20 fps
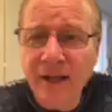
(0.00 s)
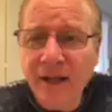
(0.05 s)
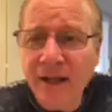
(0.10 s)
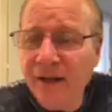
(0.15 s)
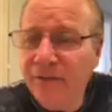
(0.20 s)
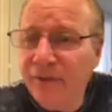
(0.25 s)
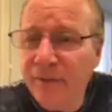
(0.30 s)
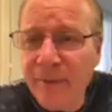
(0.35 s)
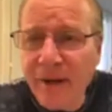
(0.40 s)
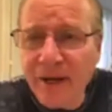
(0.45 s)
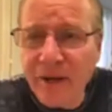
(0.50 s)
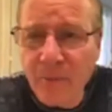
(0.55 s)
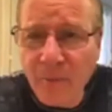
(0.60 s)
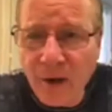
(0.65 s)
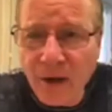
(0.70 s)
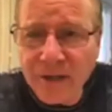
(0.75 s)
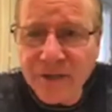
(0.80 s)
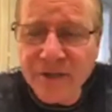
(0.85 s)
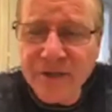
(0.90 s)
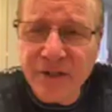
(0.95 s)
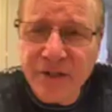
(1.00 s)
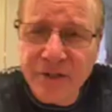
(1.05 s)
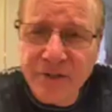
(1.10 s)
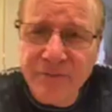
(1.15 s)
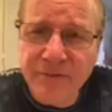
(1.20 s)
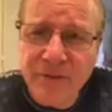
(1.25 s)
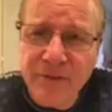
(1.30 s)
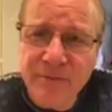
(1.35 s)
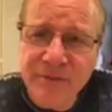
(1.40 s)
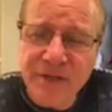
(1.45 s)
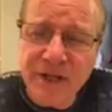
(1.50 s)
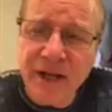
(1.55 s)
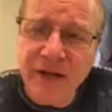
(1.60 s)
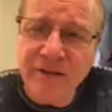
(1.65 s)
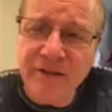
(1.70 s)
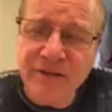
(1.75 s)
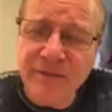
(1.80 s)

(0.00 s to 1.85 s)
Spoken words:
Everybody, watch the YouTube channel.